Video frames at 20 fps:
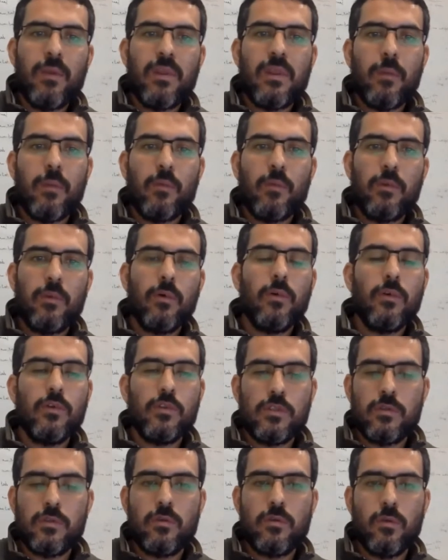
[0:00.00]
giving them
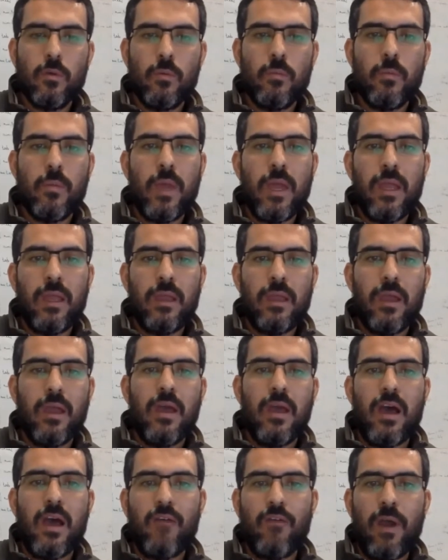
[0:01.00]
tools to make
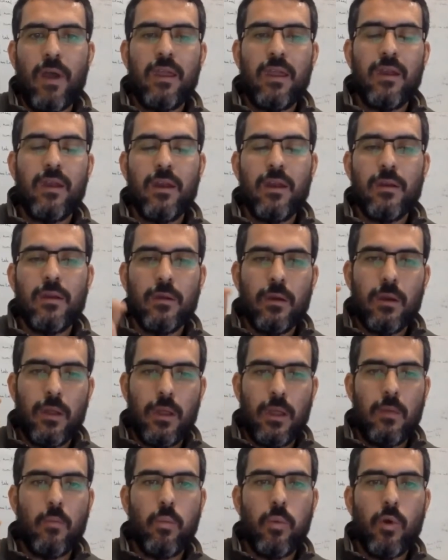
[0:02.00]
a fine-grained
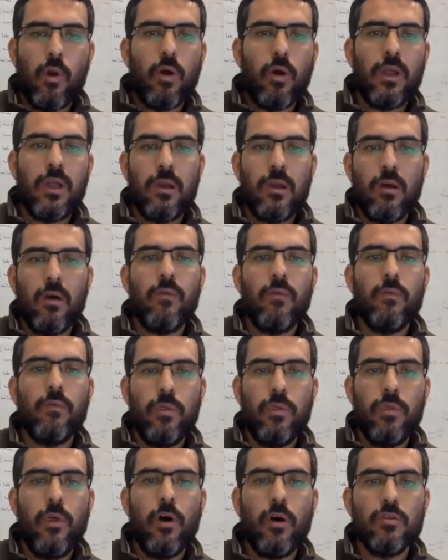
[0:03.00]
blocking of
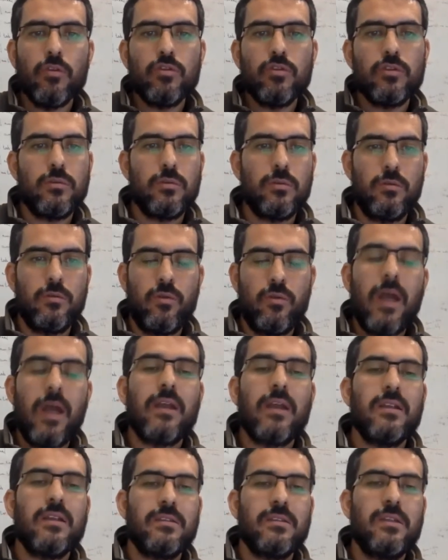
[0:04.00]
those
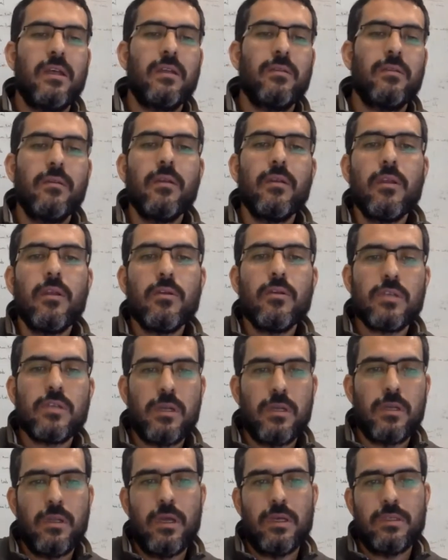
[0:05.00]
trackers that
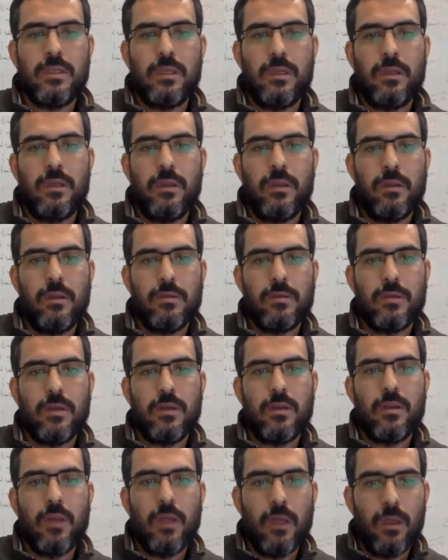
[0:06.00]
users
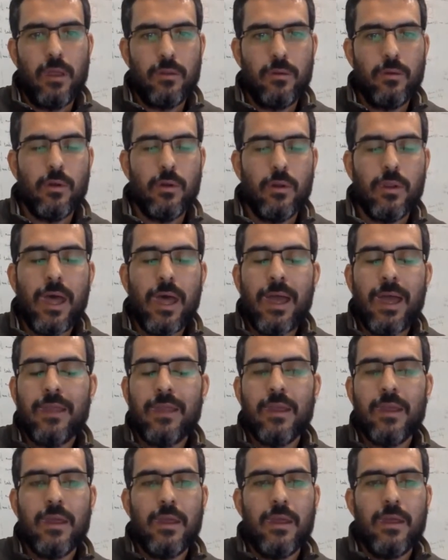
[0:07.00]
do not
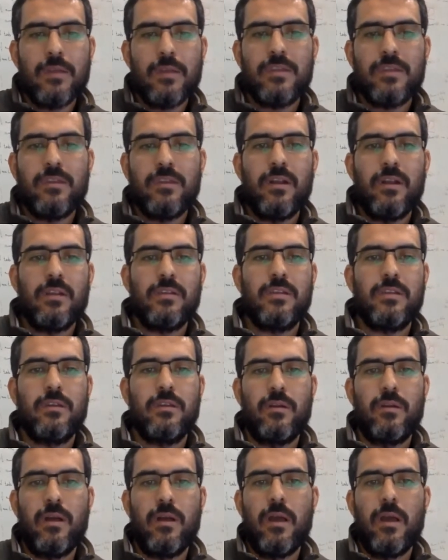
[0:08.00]
like, etc.,
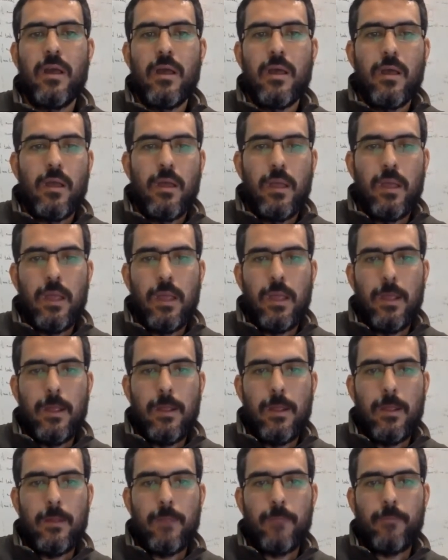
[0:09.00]
etc.
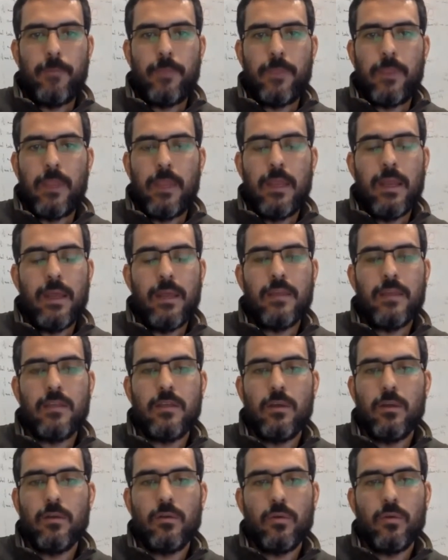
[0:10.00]
In
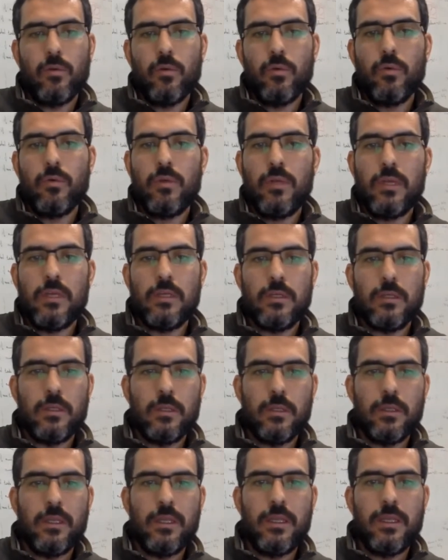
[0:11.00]
addition to
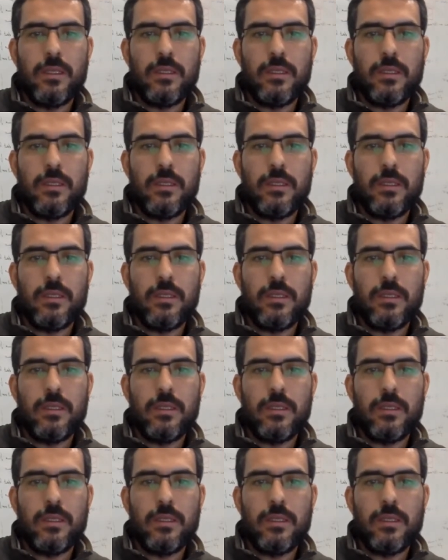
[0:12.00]
these